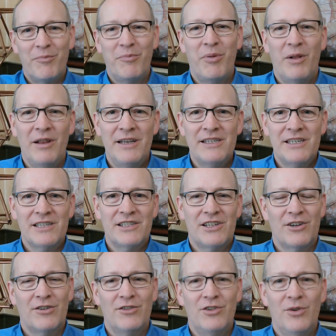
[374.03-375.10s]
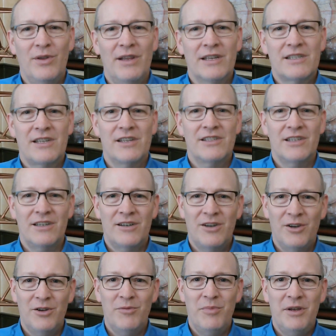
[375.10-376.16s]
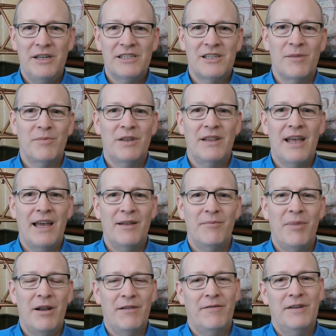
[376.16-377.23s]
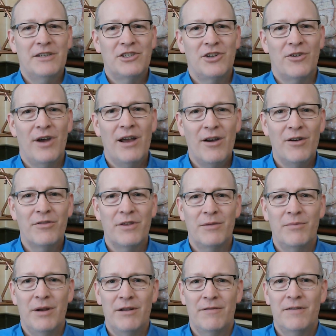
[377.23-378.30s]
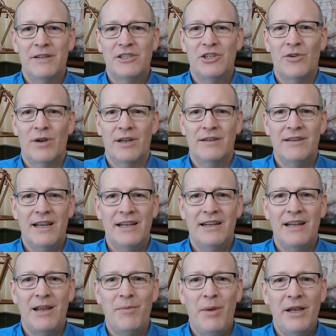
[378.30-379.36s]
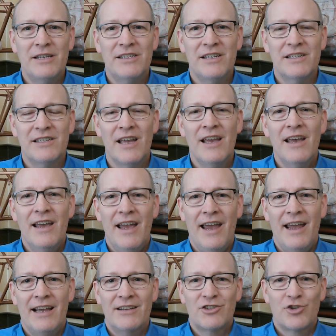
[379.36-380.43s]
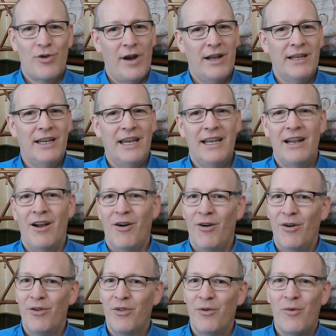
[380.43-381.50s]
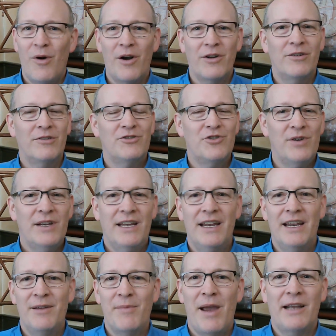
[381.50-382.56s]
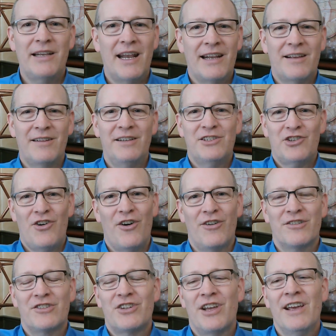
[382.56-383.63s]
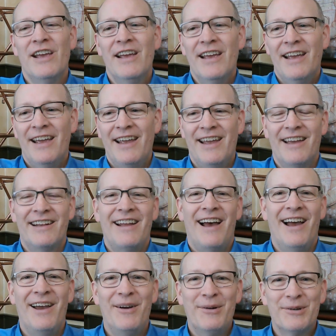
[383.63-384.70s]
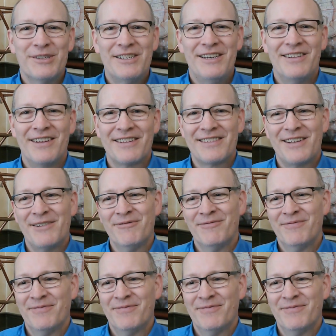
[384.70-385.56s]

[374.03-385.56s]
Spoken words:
Please consider doing this, because it could be something that benefits your health and benefits you on a day-to-day basis, and try to get all the water you're drinking magnetically charged. And I will see you next time.